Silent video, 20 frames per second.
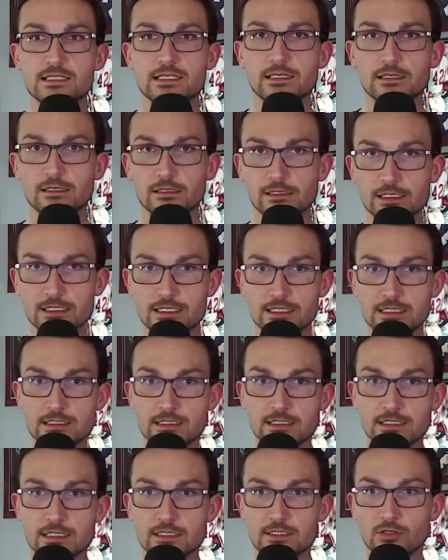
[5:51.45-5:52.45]
there and
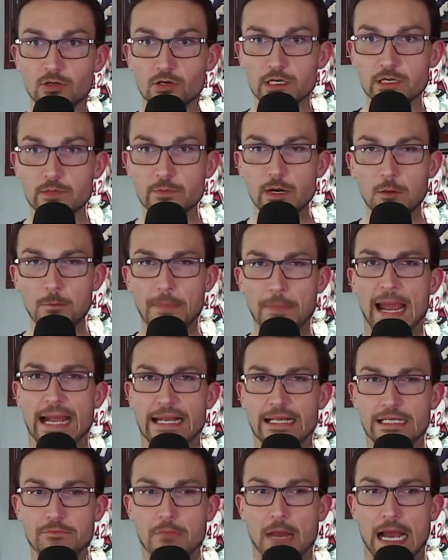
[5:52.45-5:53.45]
listens to story about
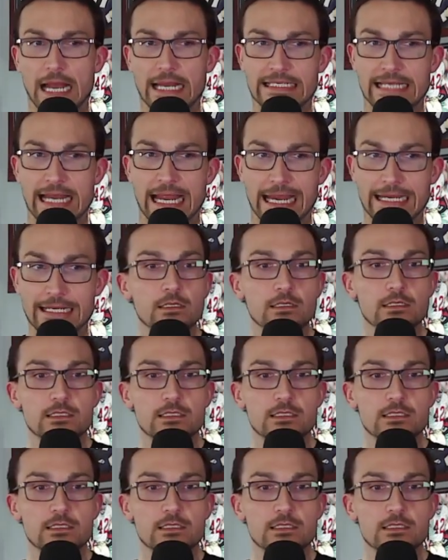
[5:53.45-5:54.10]
back in my day.